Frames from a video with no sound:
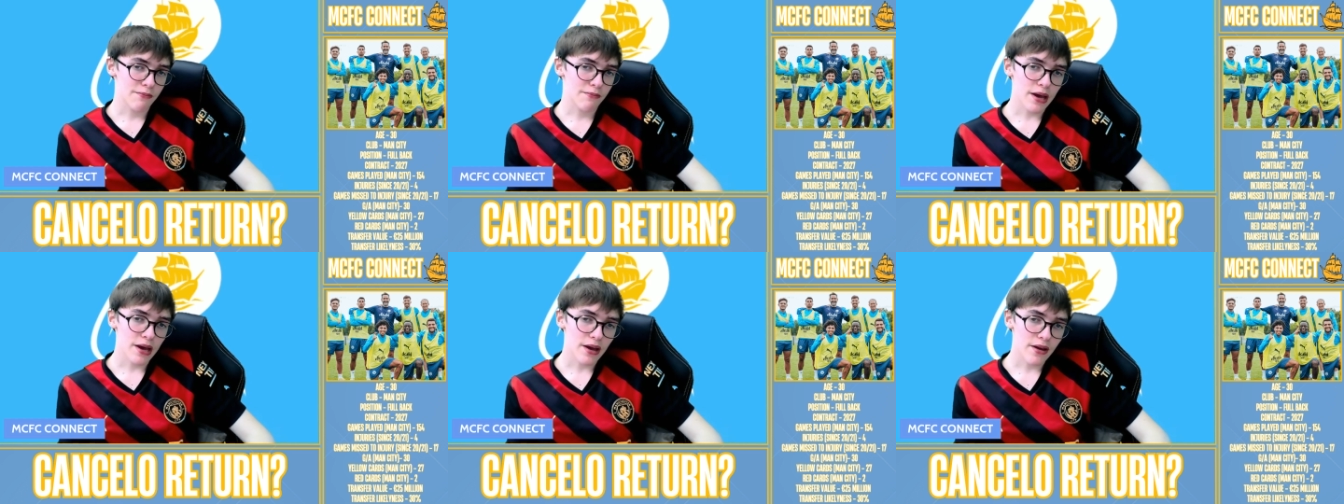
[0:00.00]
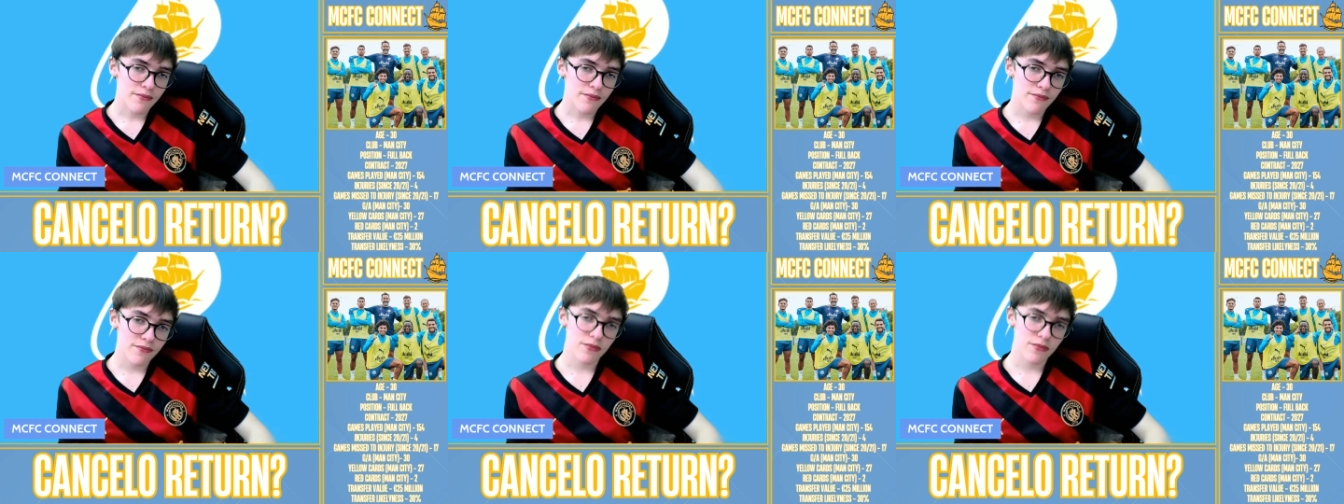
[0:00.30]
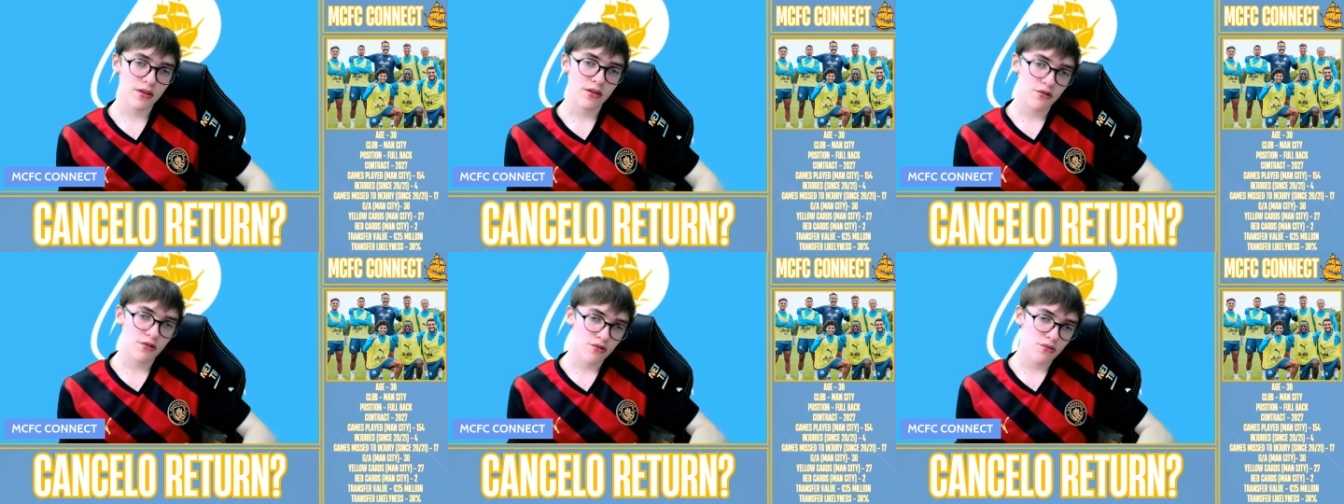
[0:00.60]
But
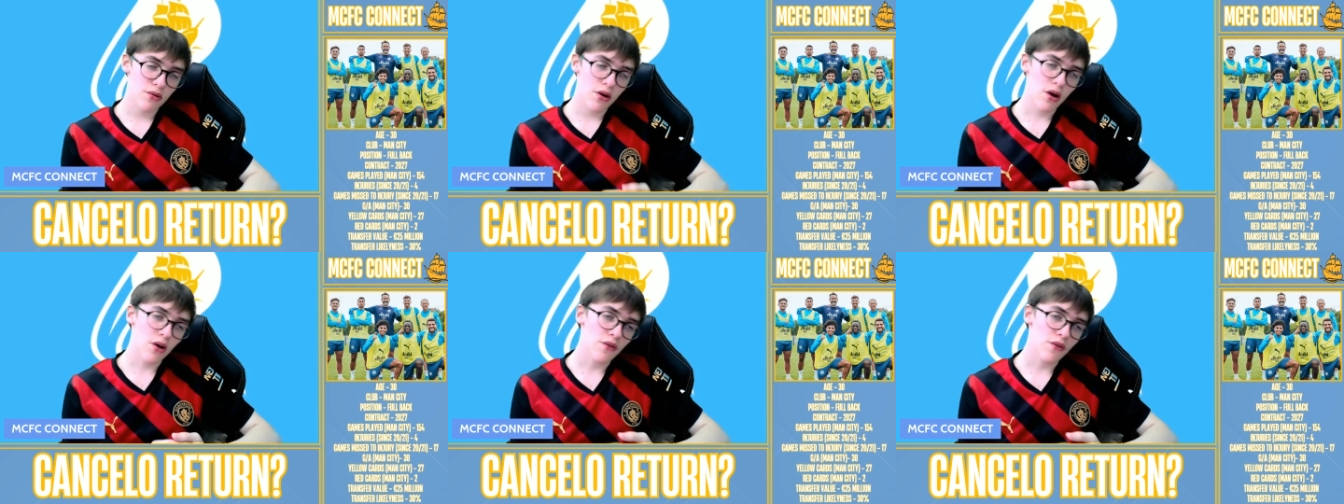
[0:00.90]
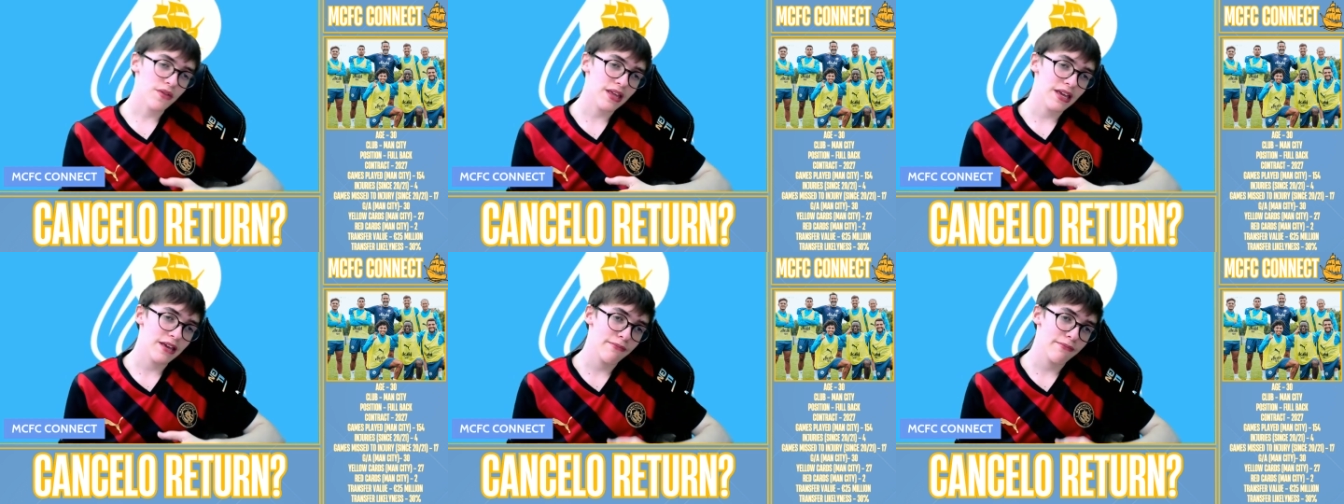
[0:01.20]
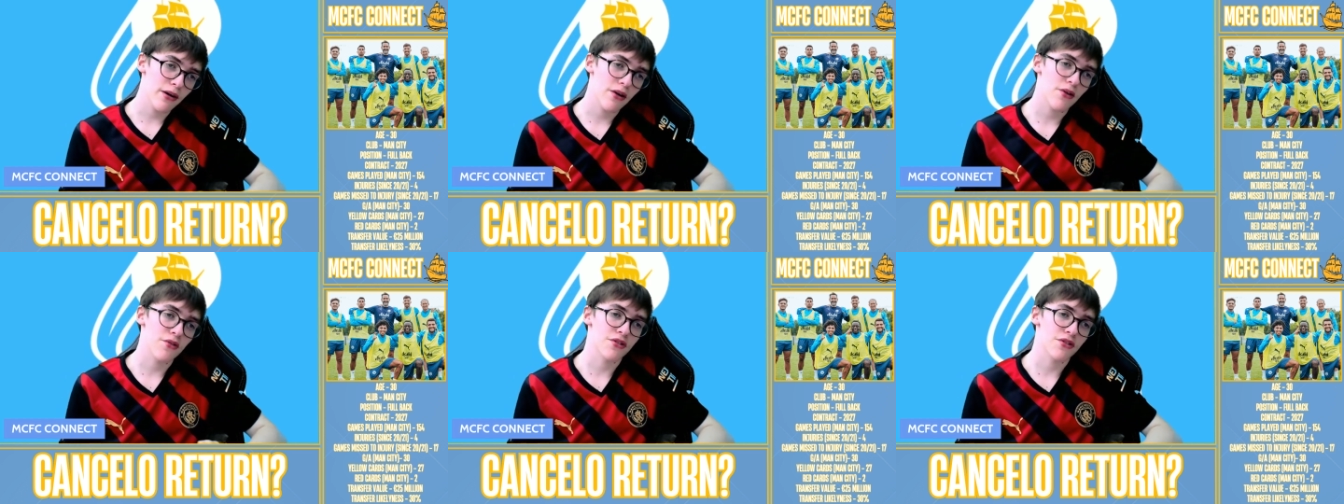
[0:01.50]
on the
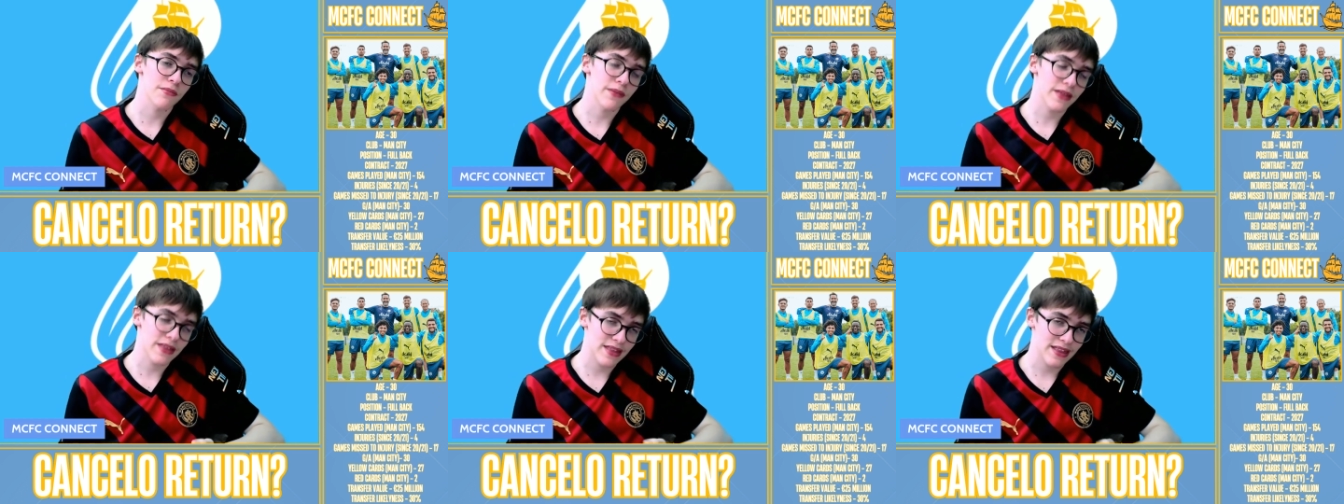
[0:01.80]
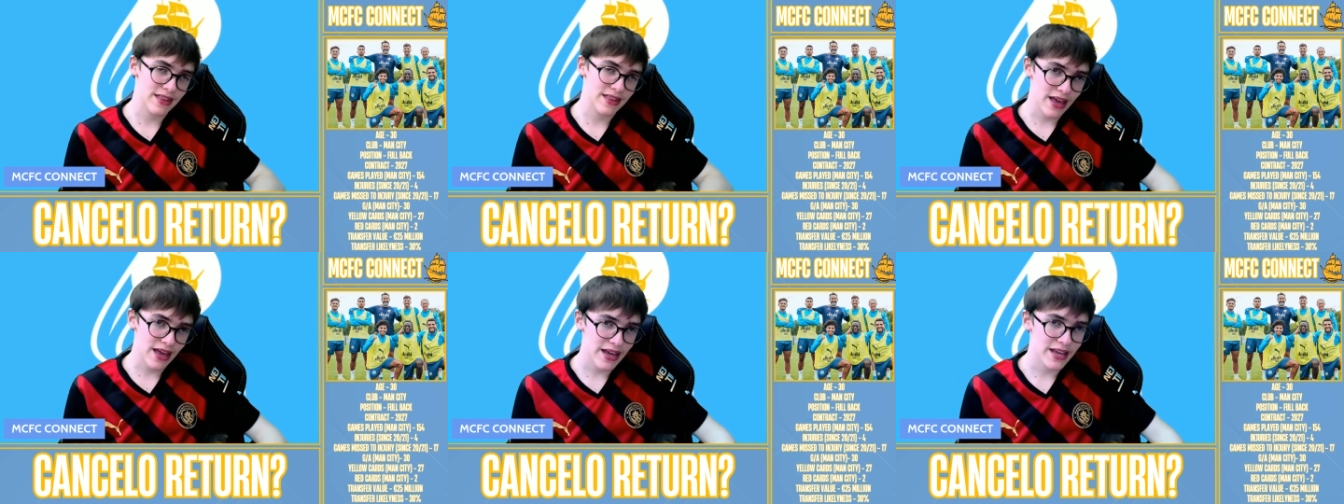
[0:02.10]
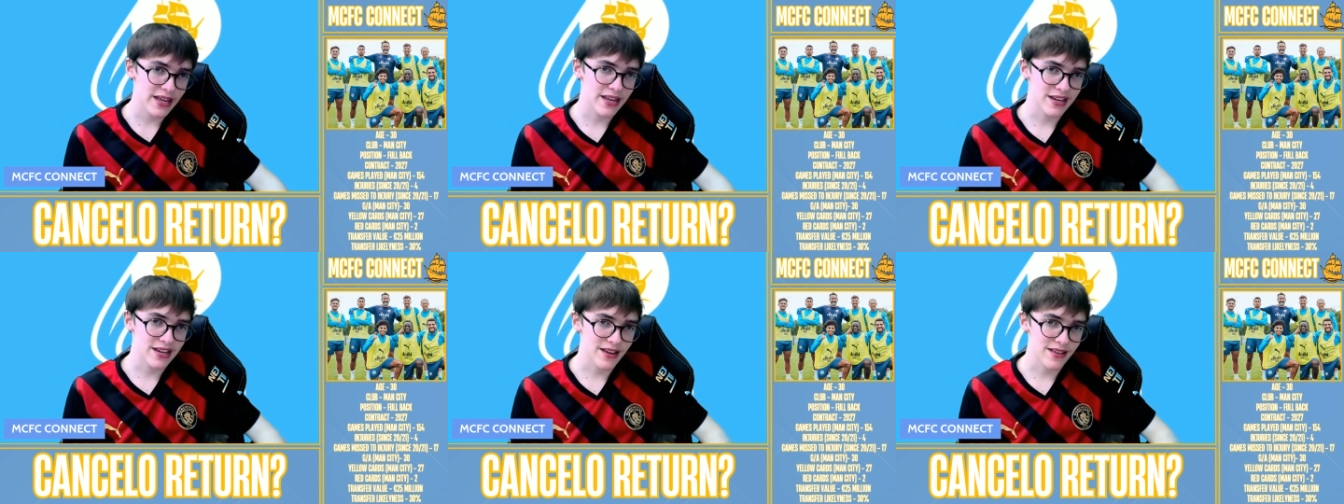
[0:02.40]
possibility that
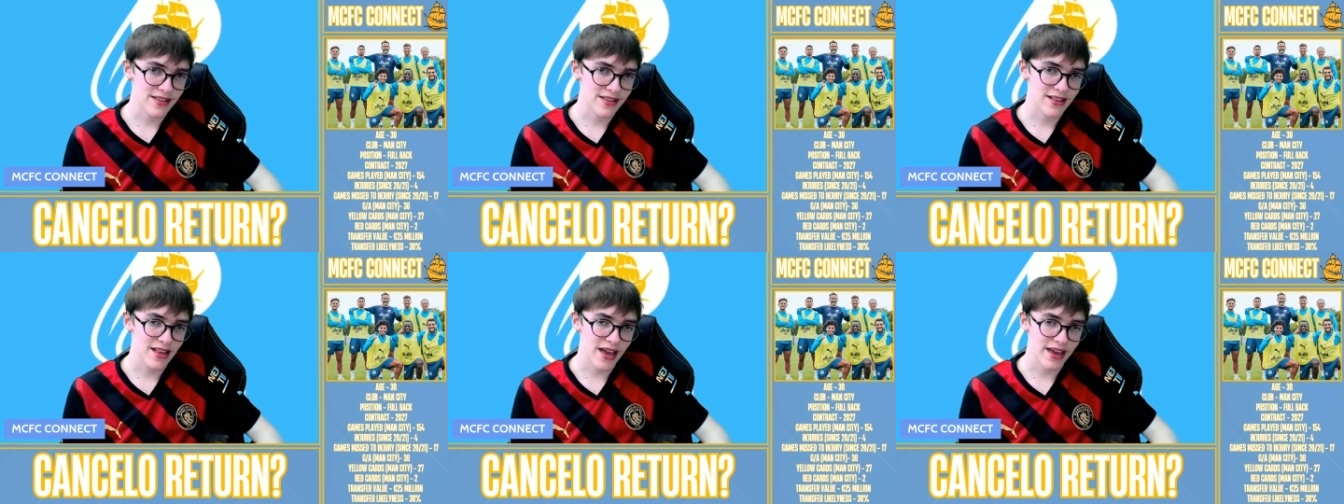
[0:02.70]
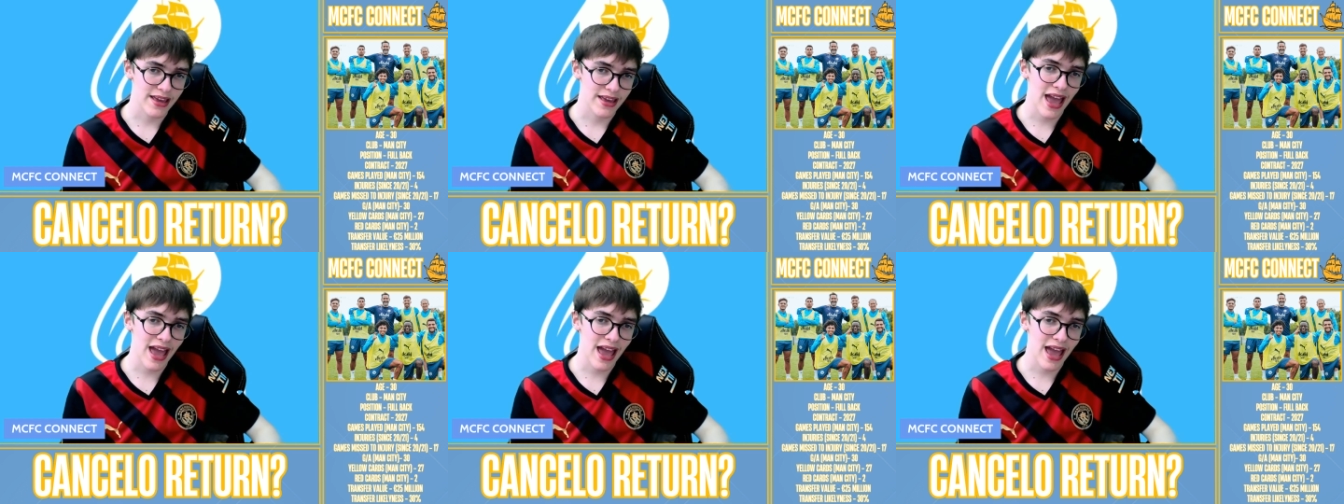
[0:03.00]
he does stay,